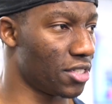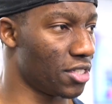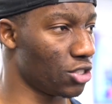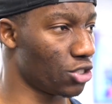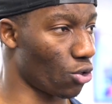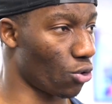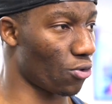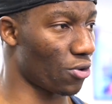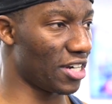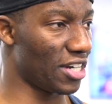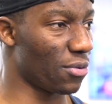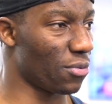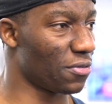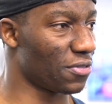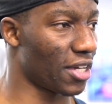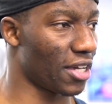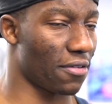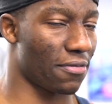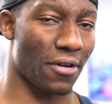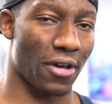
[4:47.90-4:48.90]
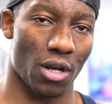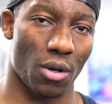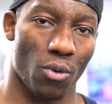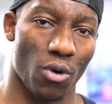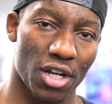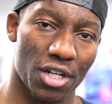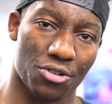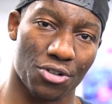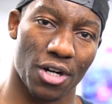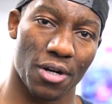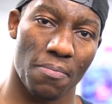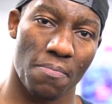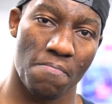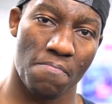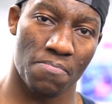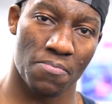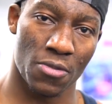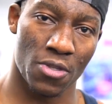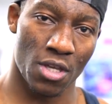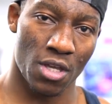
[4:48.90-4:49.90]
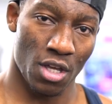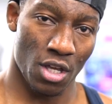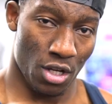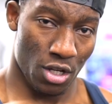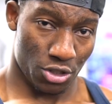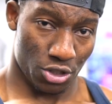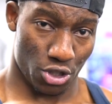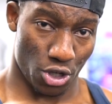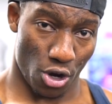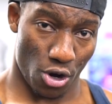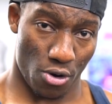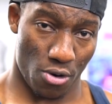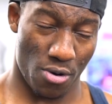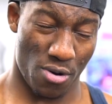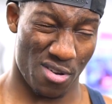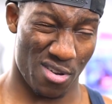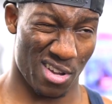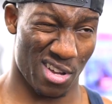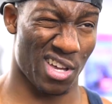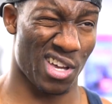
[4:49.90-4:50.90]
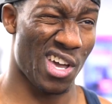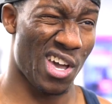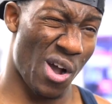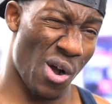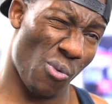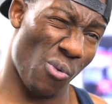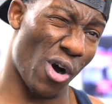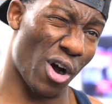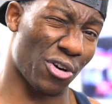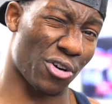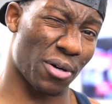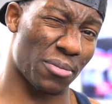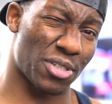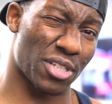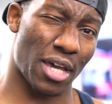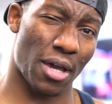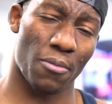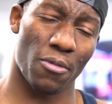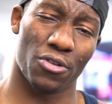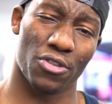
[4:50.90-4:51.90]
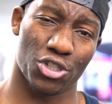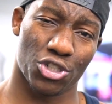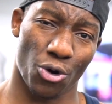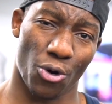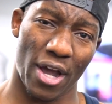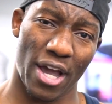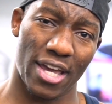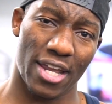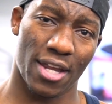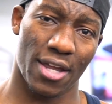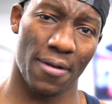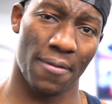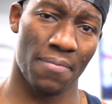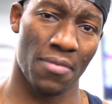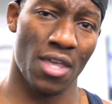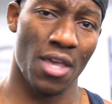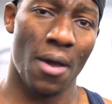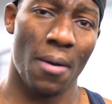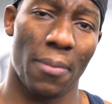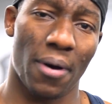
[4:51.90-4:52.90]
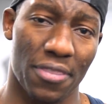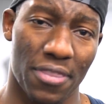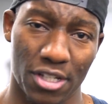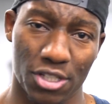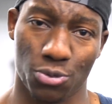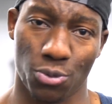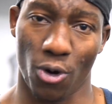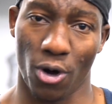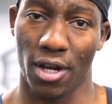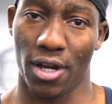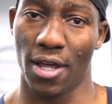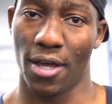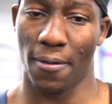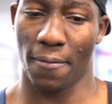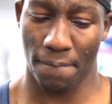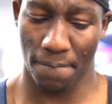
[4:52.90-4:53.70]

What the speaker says: since already we've done a fairly wide grip. So wide grip to get more of the short head, but this one,